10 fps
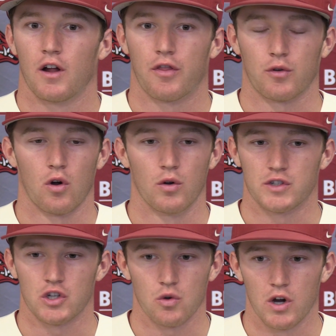throw
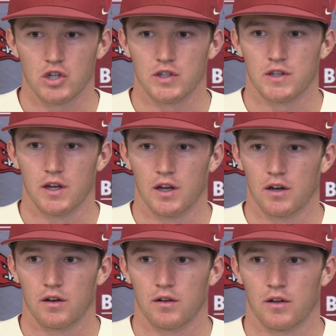in situations
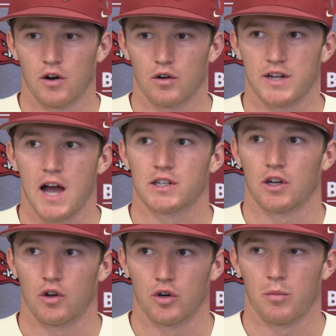that are
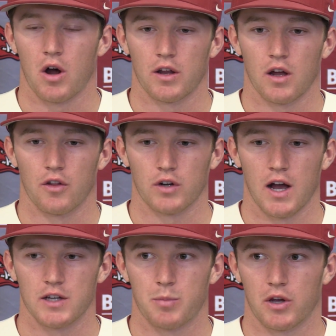tasking on your body, other
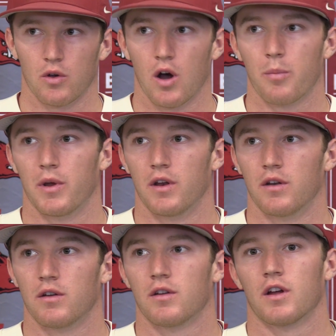guys pick you up,
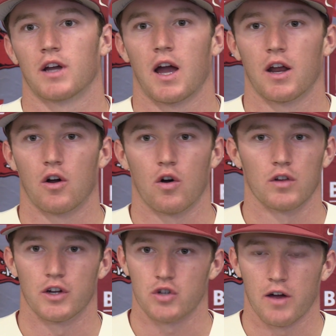and a guy had a
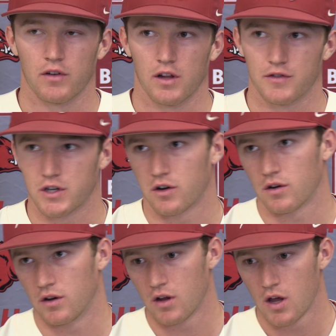hard line drive into left
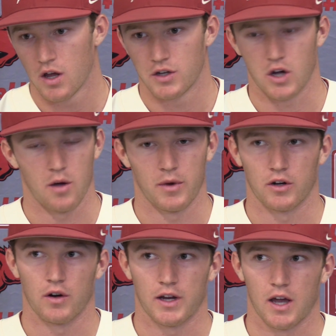center, and Dom
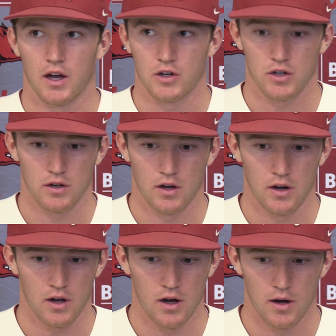made a great catch.
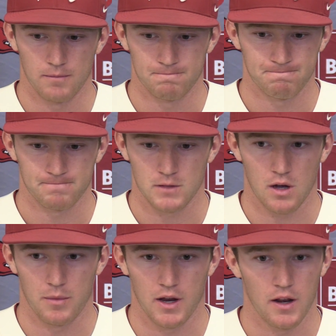And, I
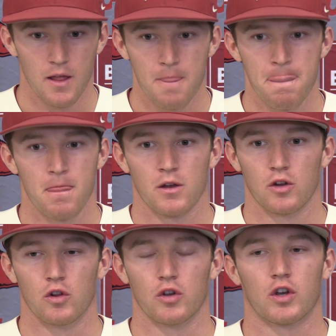mean,
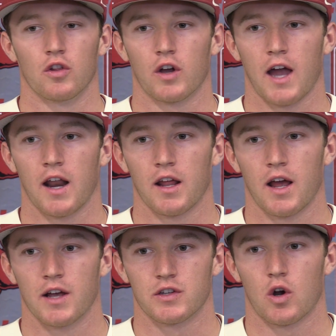you can look at it
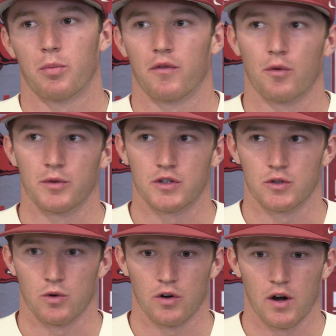as our
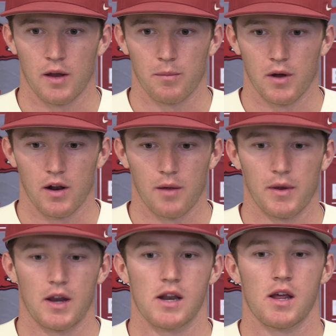performances were great, but, I
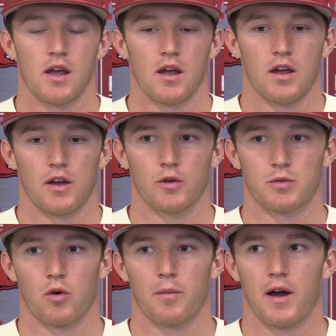mean, it
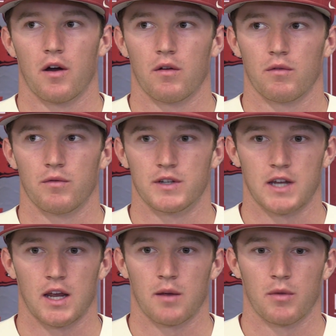was more about the
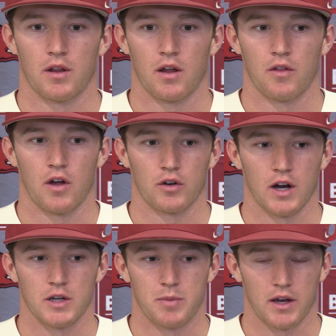team and the other
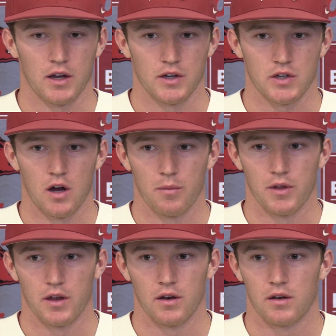guys picking us up
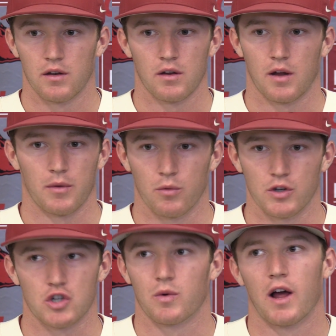than, I mean,
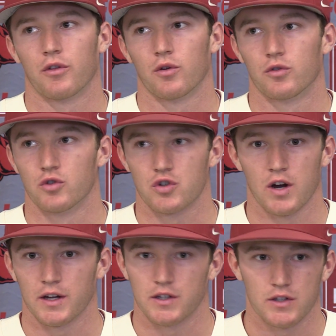we just went out there and threw
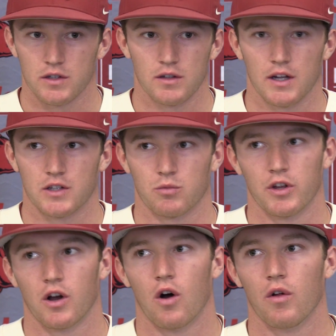strikes. That's
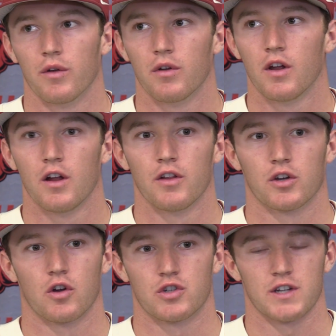really all that
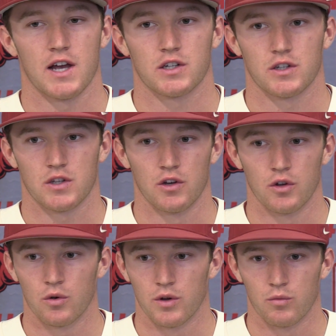the coaches ask us to
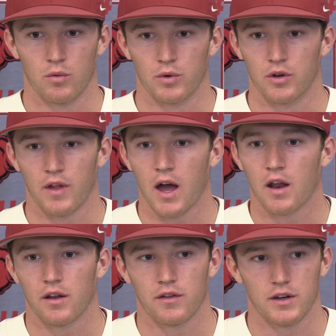do, and when we do
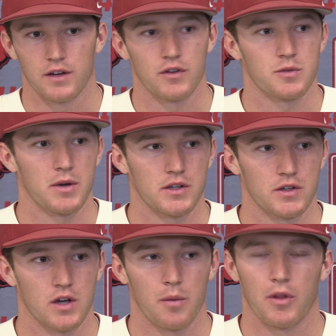that, the defense picks
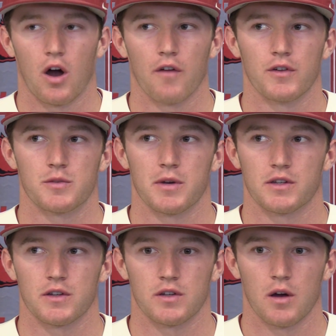us up and the offense
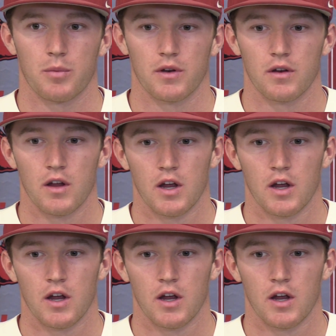picks us up. And